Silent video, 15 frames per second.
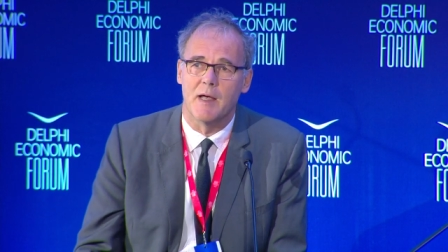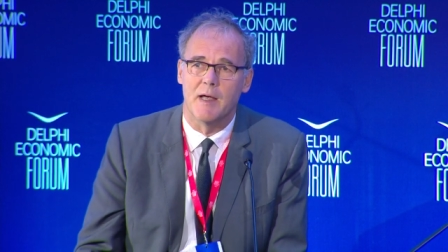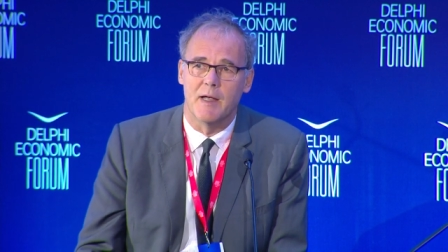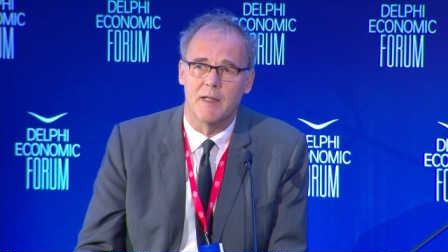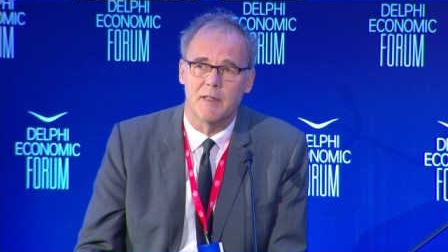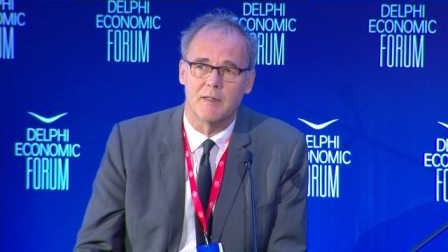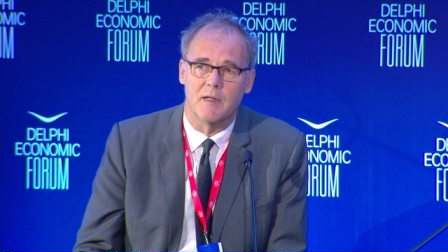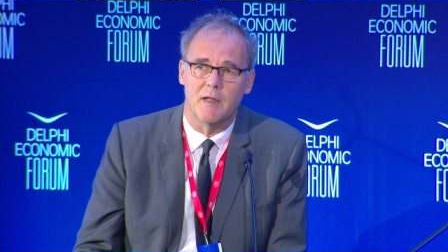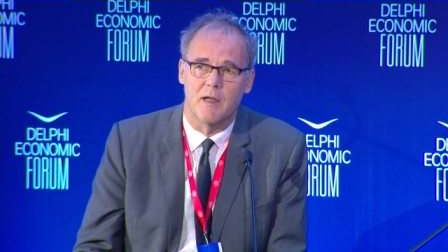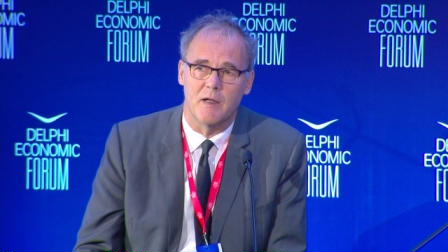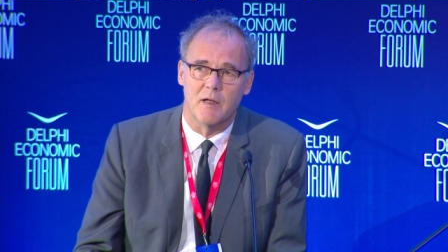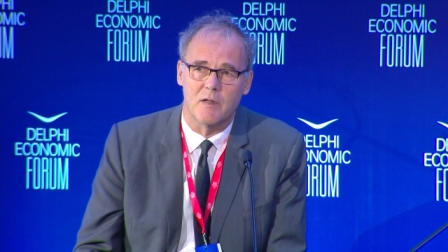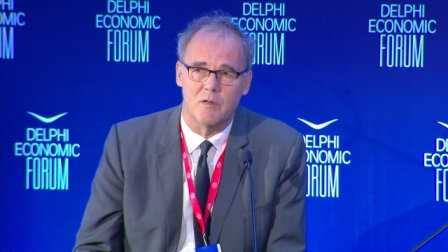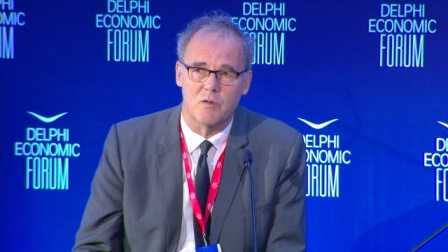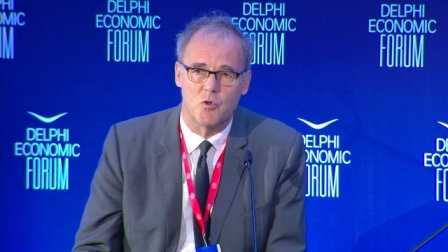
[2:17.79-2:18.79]
And
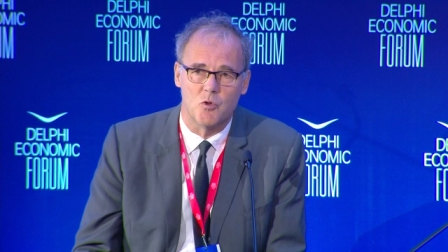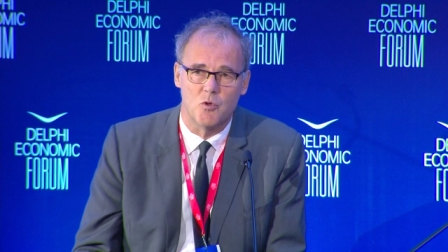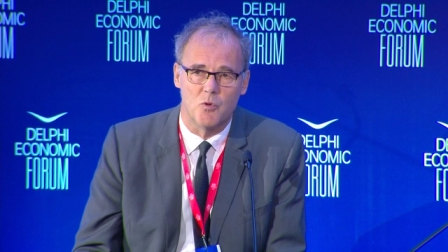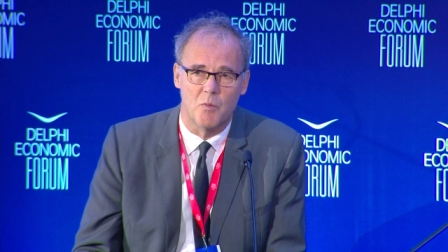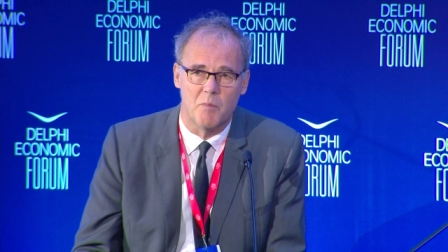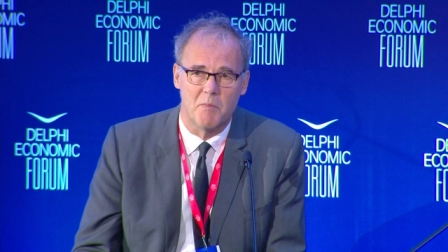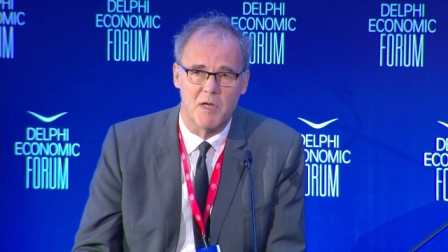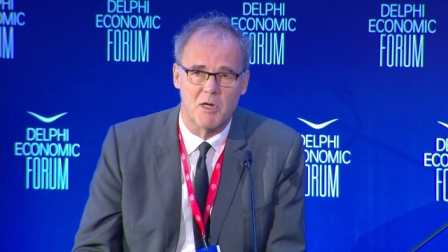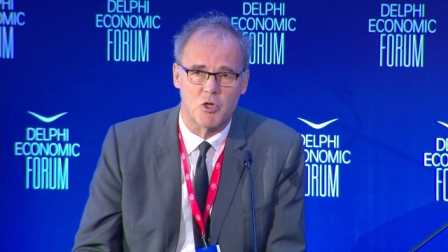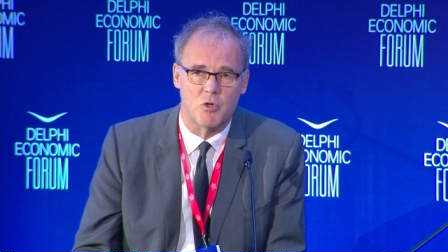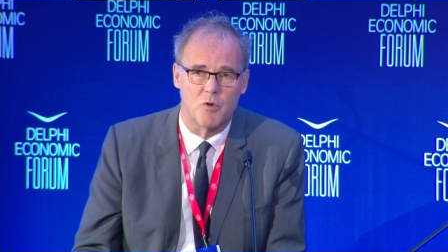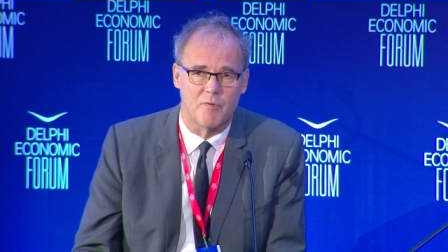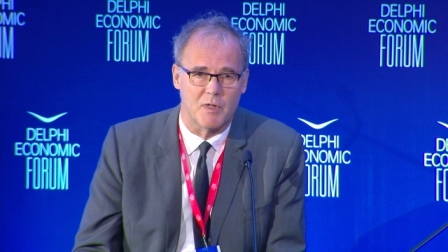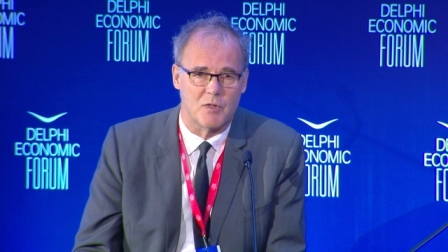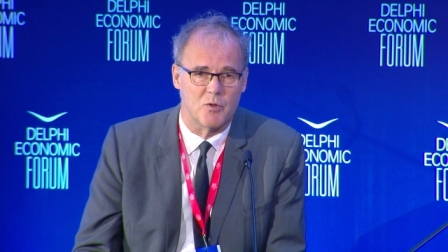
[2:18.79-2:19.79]
uh, to make
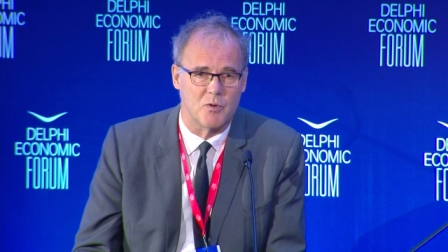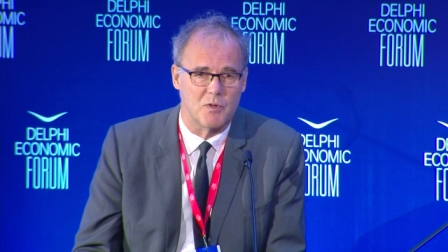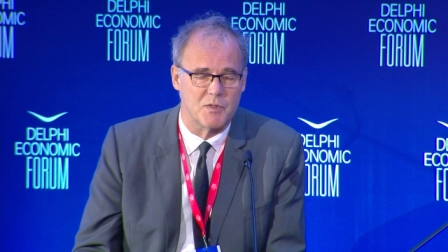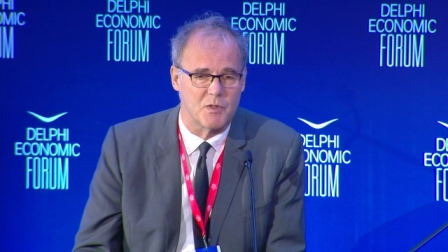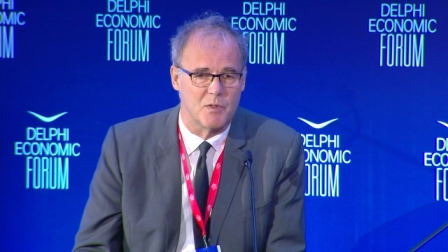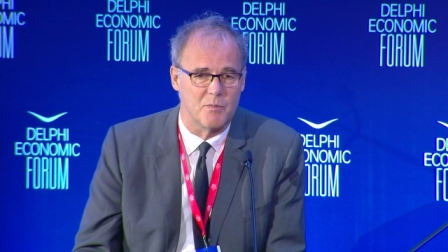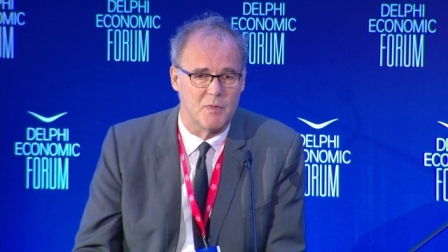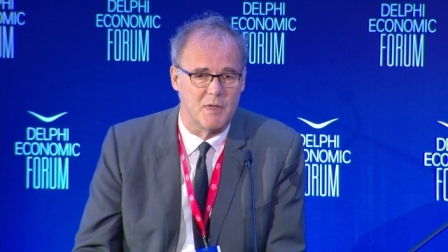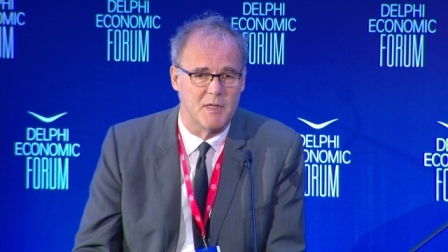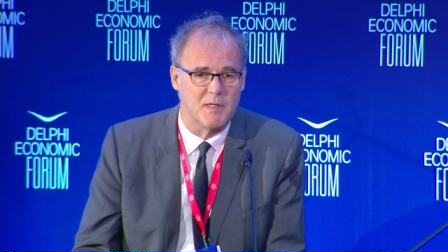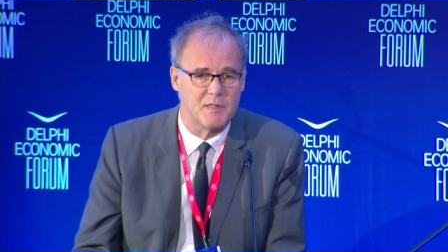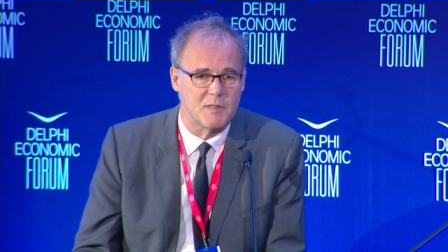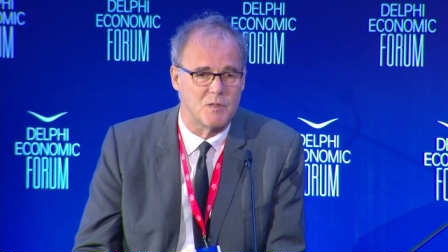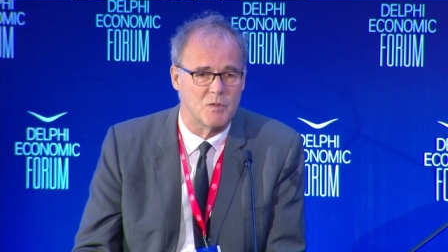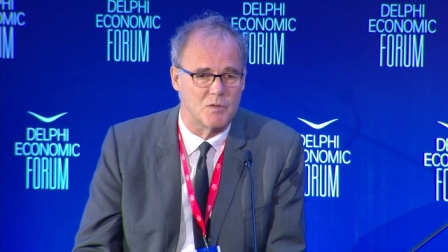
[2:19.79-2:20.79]
sure that tourism
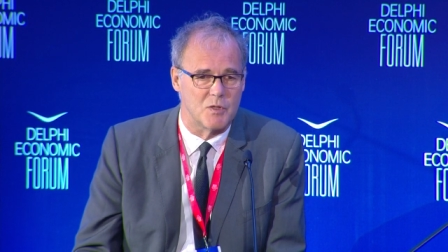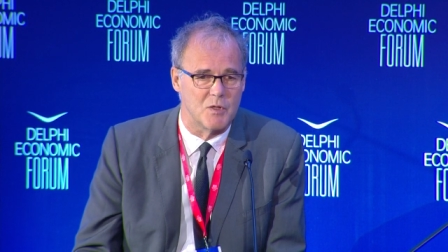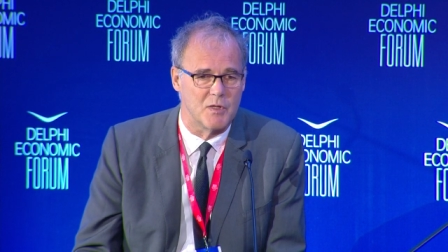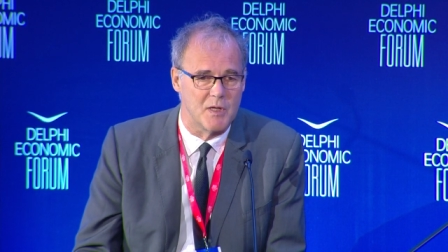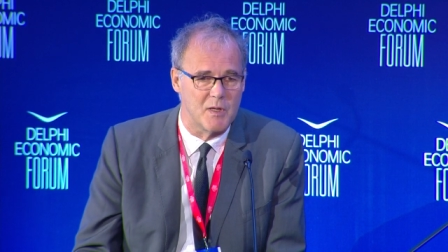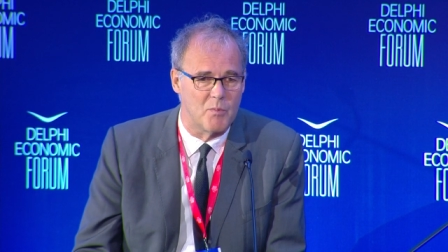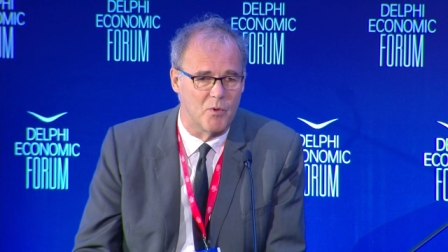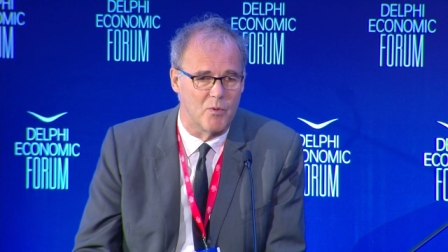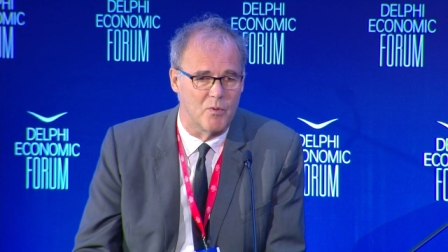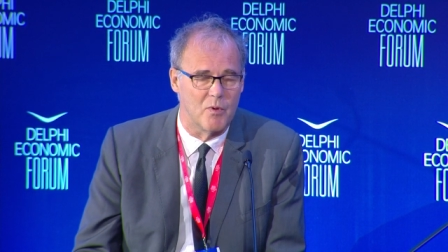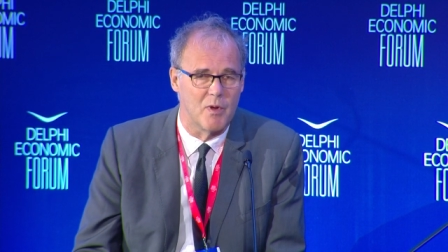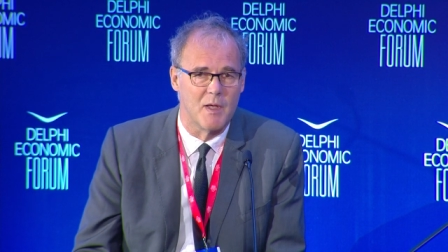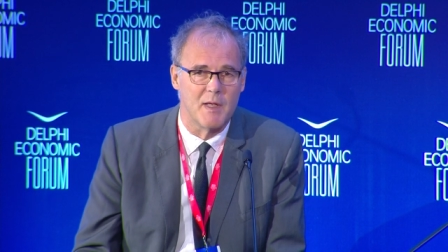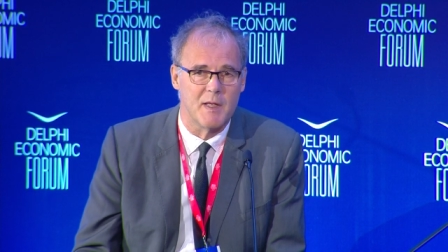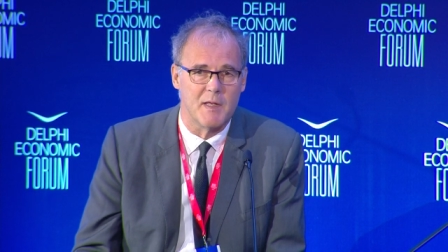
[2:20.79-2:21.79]
is sustainable,